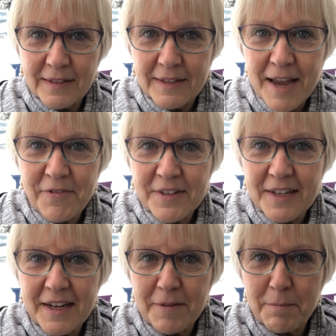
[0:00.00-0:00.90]
life is
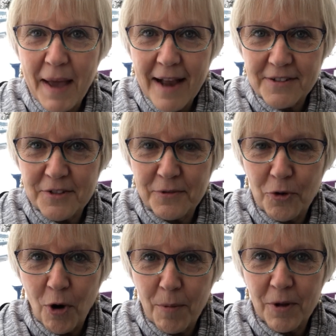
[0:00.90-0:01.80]
getting back to
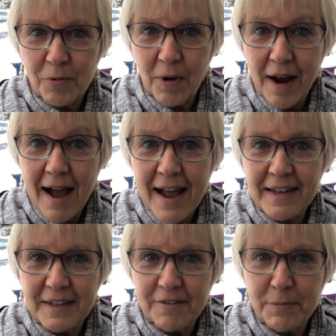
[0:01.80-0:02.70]
normal where I
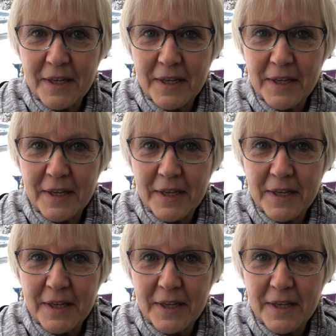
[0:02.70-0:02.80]
live